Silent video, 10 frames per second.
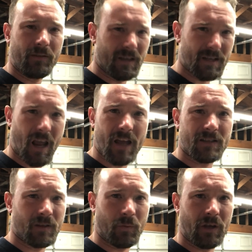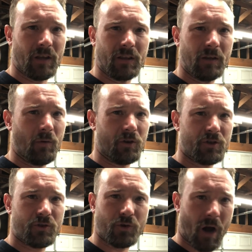this has to be the
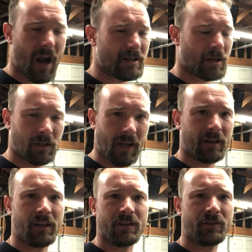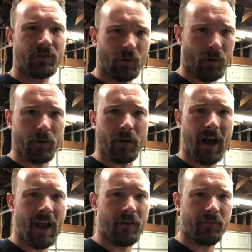most trash collectingest yard
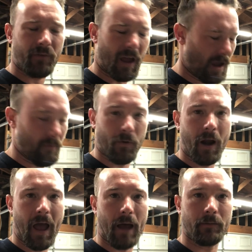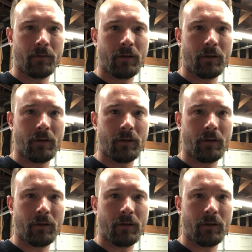I have ever had.